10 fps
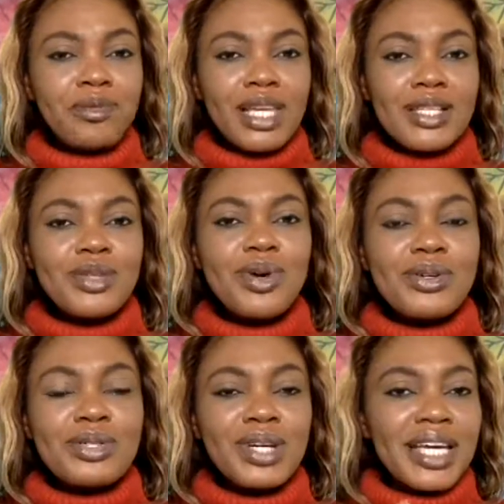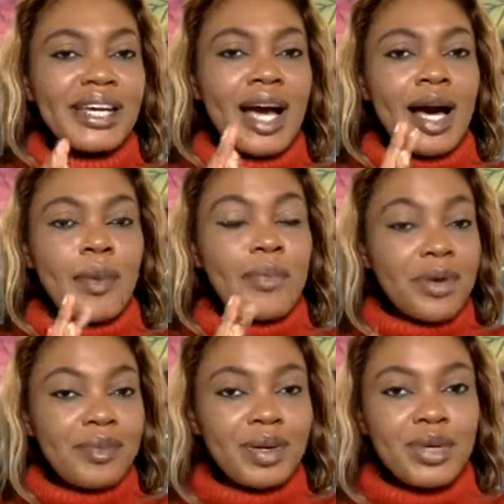To also get our
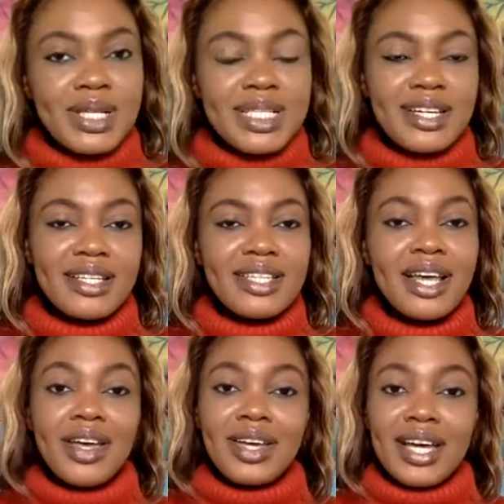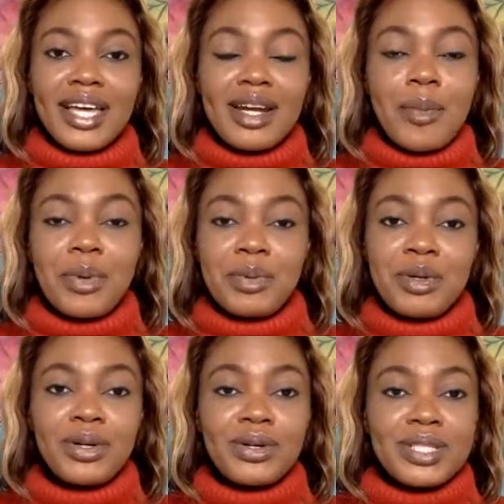premium content, you can get our premium
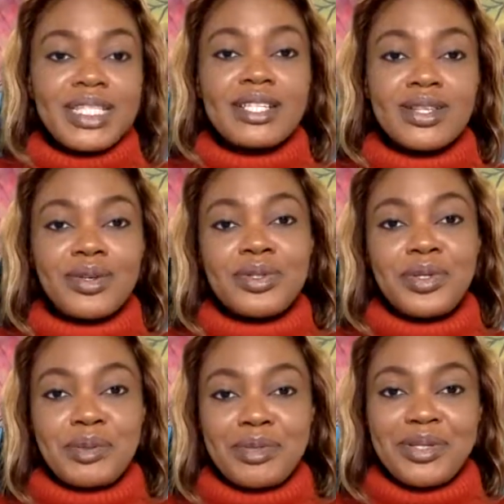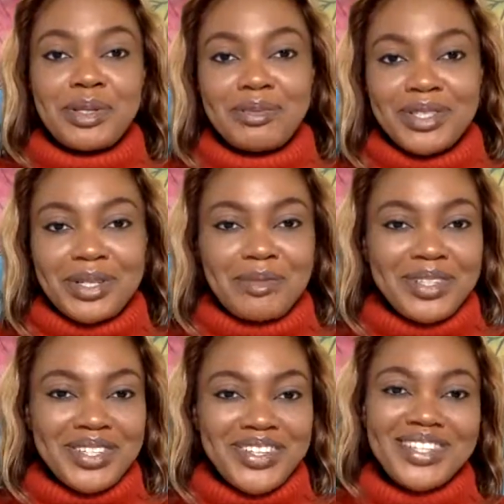content on
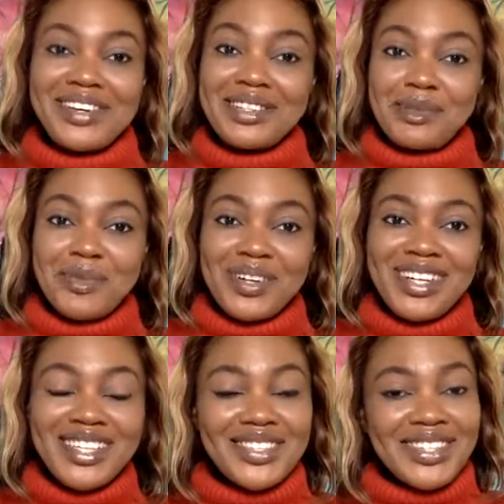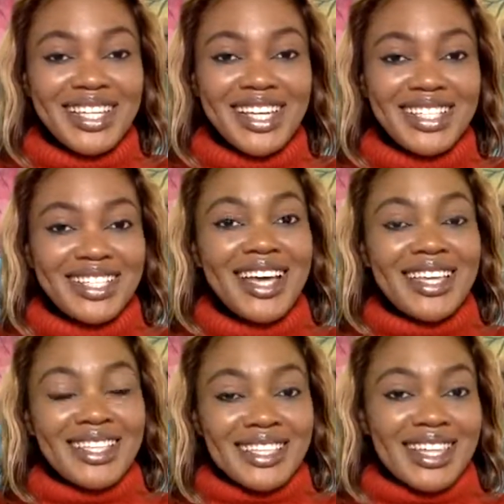
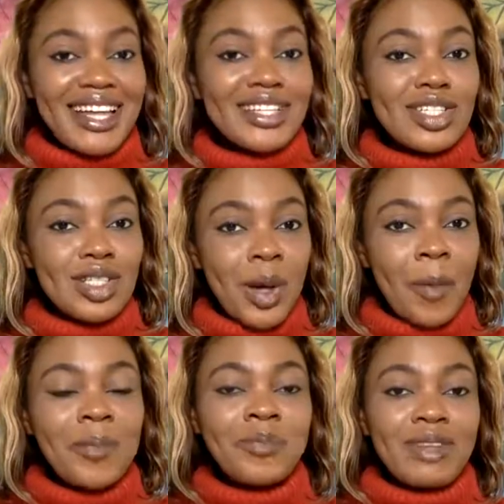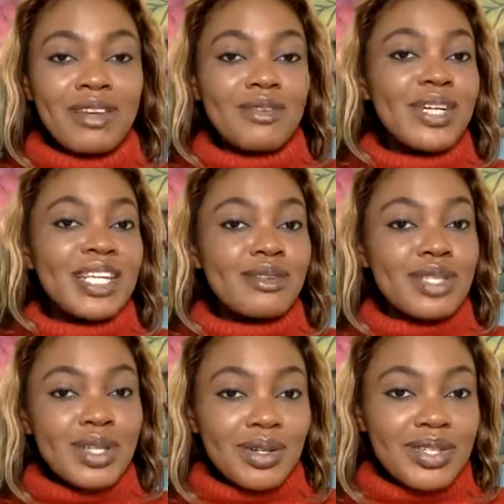www.entrepreneurs.ng/shop. If you need to
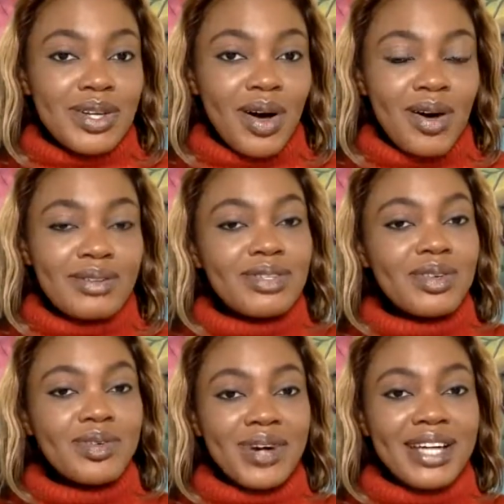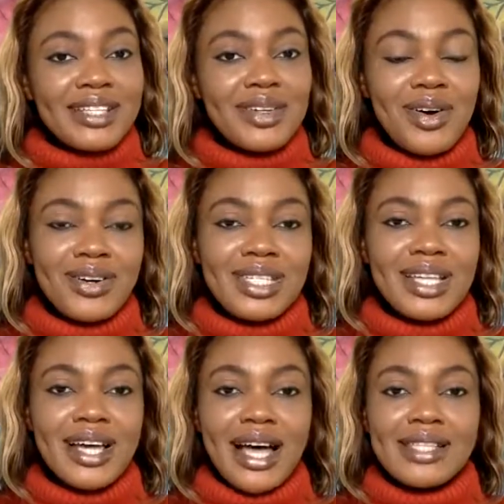talk to us, write to us
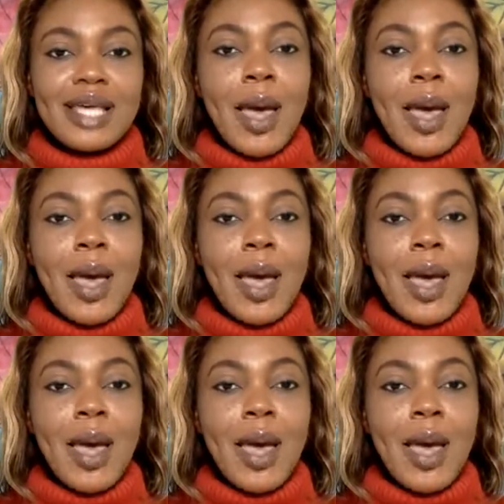at